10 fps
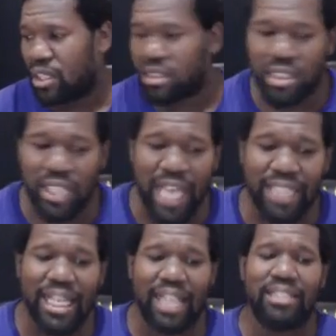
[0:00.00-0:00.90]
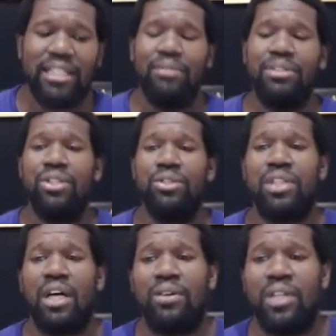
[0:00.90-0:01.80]
The same tactics they was
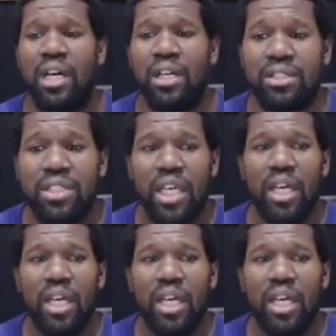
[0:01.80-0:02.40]
used on us,